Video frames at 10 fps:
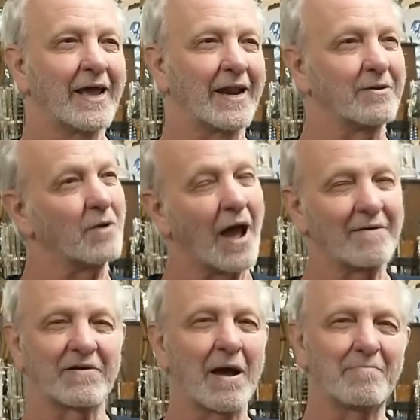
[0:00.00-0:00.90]
And
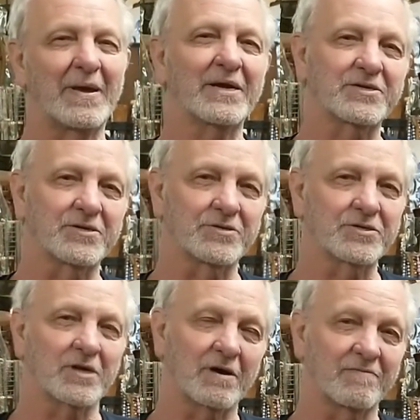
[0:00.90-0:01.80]
I've got
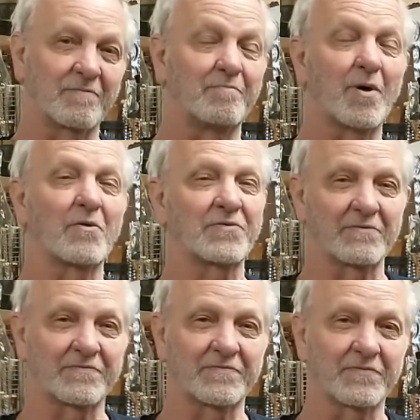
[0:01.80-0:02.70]
pictures of both
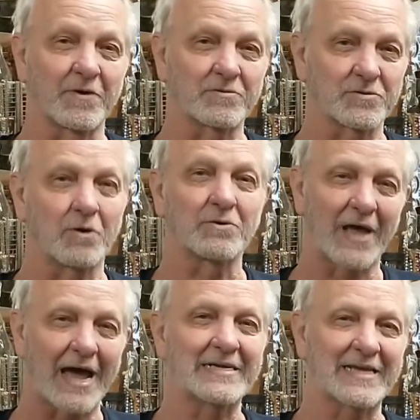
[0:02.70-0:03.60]
of those old
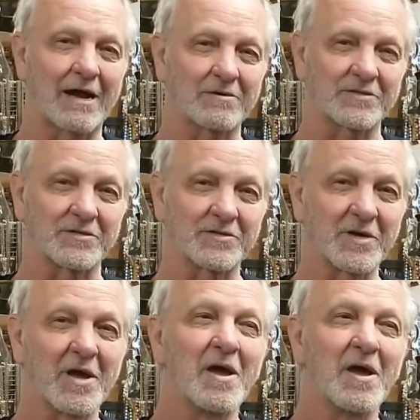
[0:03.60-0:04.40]
ice houses.